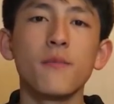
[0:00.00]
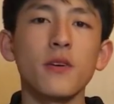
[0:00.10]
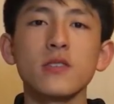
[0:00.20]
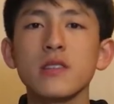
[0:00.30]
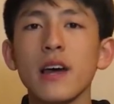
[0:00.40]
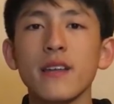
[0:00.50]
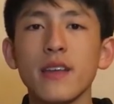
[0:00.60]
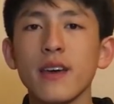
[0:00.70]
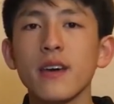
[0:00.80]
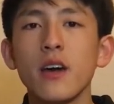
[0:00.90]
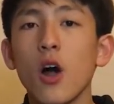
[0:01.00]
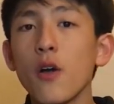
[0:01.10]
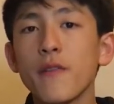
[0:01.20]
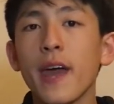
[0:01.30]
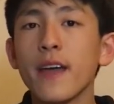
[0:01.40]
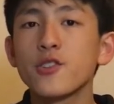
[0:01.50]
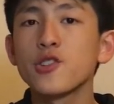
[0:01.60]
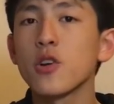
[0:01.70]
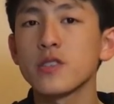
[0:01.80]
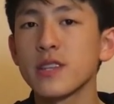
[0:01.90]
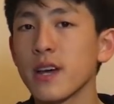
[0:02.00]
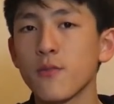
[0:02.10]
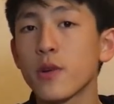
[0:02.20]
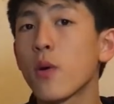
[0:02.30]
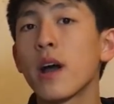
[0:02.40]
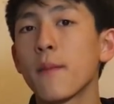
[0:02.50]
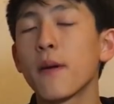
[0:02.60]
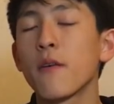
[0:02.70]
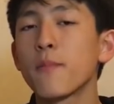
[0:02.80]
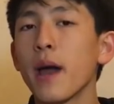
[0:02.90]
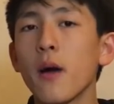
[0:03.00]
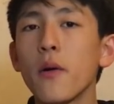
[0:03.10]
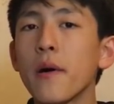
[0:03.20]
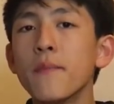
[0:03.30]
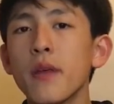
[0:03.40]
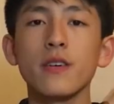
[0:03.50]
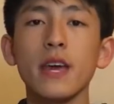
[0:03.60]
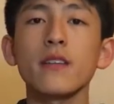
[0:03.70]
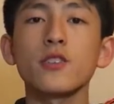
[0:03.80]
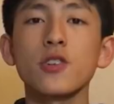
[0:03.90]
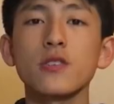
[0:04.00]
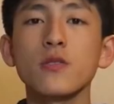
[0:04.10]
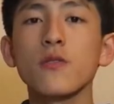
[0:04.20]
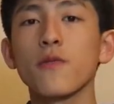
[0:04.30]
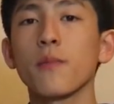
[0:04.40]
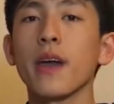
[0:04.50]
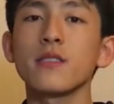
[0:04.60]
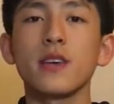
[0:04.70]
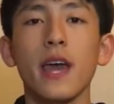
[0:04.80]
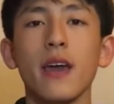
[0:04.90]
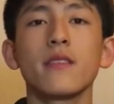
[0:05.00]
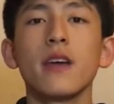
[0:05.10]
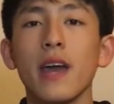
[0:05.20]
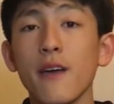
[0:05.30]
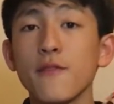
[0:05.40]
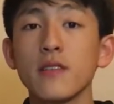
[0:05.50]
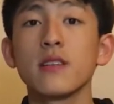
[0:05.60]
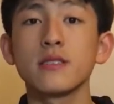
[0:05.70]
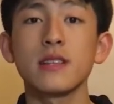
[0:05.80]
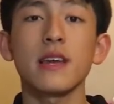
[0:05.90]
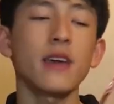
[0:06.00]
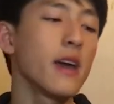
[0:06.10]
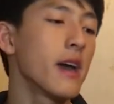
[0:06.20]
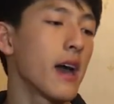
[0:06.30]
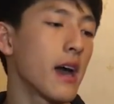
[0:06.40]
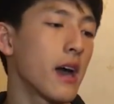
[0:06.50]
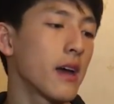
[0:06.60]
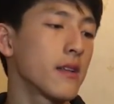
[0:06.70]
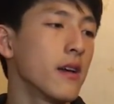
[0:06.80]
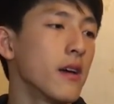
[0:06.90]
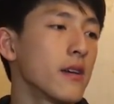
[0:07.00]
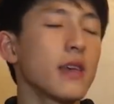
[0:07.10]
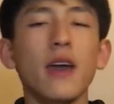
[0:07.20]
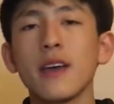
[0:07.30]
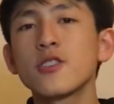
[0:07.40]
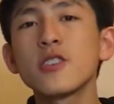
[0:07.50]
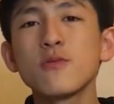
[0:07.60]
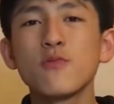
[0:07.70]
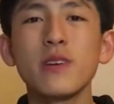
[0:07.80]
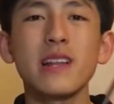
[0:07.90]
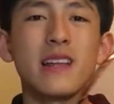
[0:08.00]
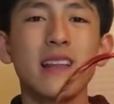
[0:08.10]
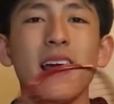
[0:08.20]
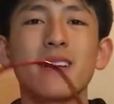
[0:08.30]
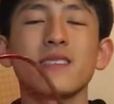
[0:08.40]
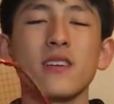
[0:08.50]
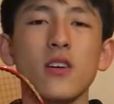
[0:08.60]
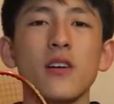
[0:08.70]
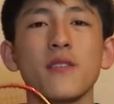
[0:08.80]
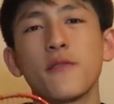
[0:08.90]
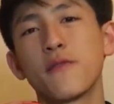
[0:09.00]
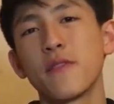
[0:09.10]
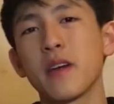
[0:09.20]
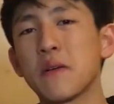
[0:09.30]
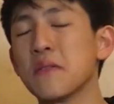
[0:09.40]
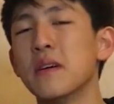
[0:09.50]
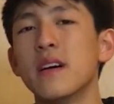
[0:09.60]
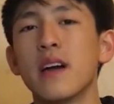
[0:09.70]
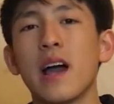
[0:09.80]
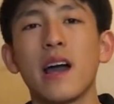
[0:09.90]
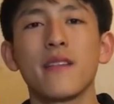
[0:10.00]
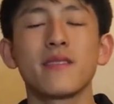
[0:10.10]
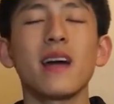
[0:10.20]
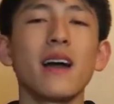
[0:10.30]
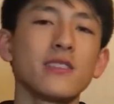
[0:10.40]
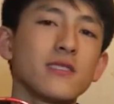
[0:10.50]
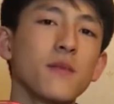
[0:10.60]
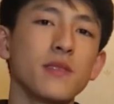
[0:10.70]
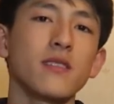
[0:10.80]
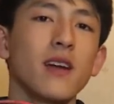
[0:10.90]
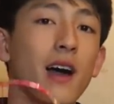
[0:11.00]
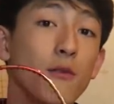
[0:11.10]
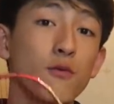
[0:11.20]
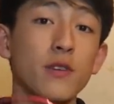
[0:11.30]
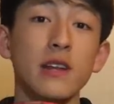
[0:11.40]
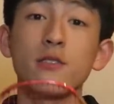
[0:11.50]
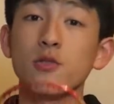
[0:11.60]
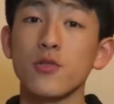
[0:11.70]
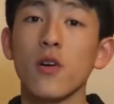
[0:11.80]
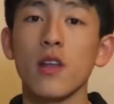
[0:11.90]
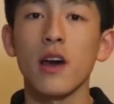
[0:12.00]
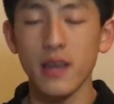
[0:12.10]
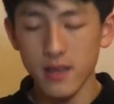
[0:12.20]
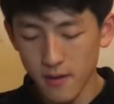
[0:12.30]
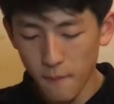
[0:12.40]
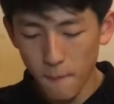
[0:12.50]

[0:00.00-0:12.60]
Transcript: because like they're overhead shots that require a bit of power. You can get the shuttle from end to end effortlessly, and yeah, it just really lacks that kind of feel, and that is something that I really do not like.